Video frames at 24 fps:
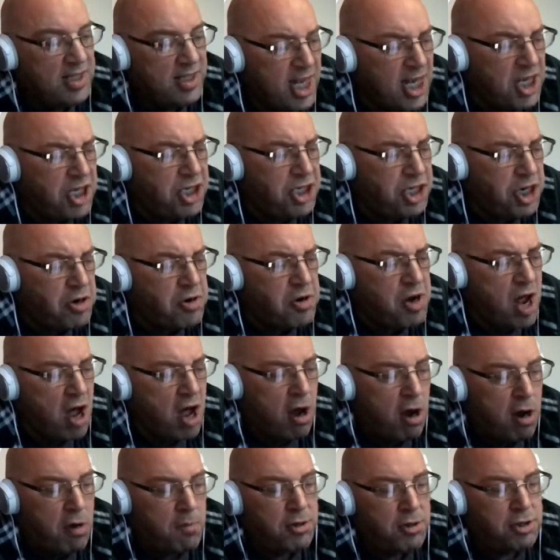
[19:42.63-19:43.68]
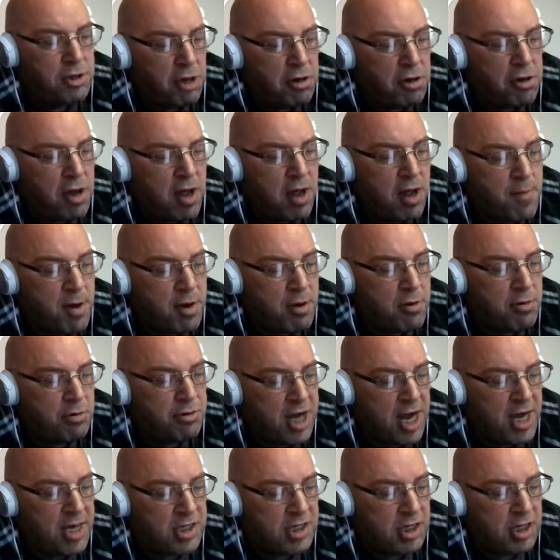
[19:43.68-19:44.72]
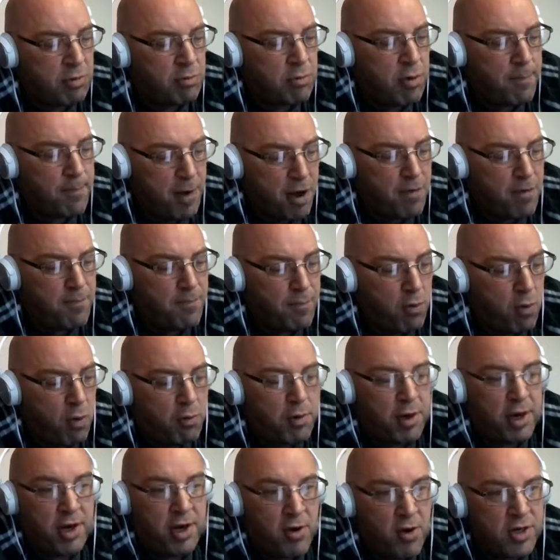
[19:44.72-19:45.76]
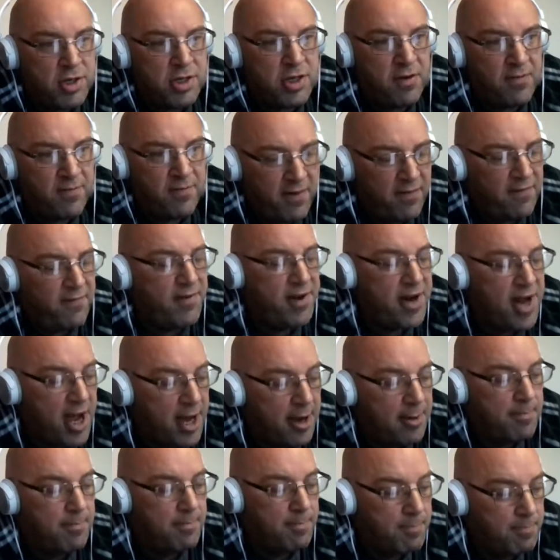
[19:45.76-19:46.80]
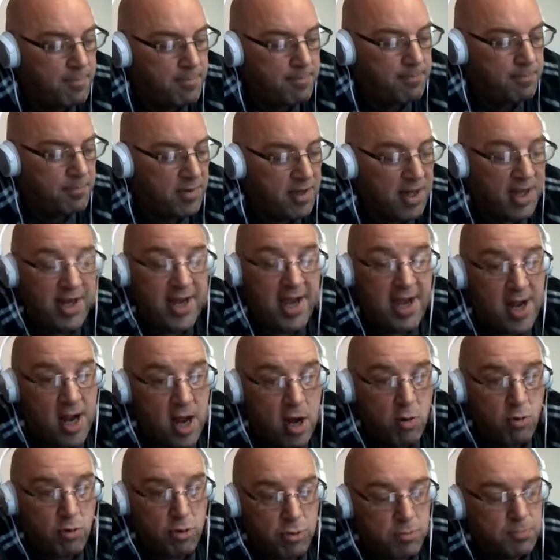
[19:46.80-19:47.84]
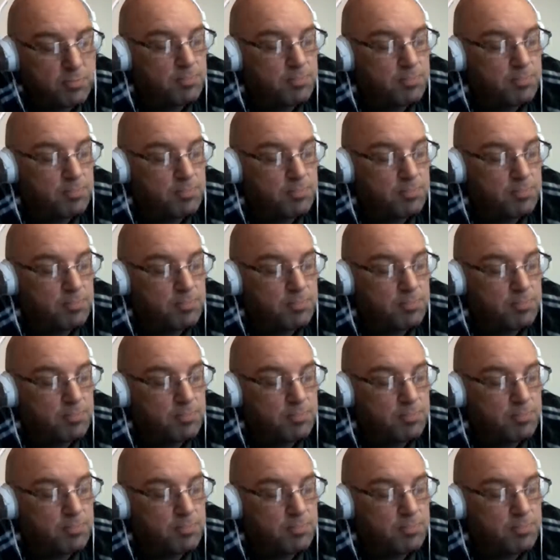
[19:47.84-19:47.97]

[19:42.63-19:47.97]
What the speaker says: Did you know Madonna and Michael Jackson were both born in 1958? Getting old.